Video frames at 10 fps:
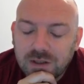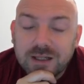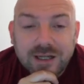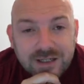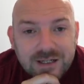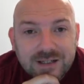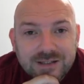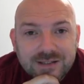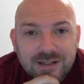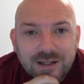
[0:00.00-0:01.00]

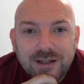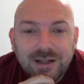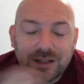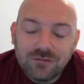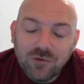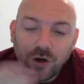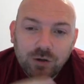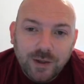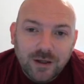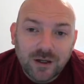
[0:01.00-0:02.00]
Canoness and the
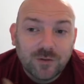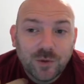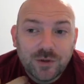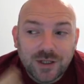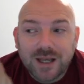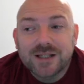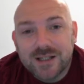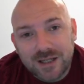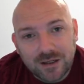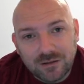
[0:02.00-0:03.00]
Rhino out, and I put the
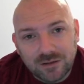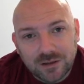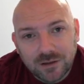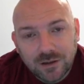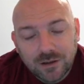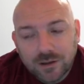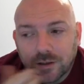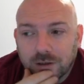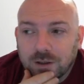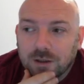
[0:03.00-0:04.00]
Castigator
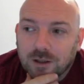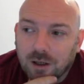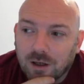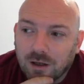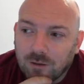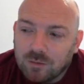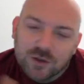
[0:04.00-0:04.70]
in.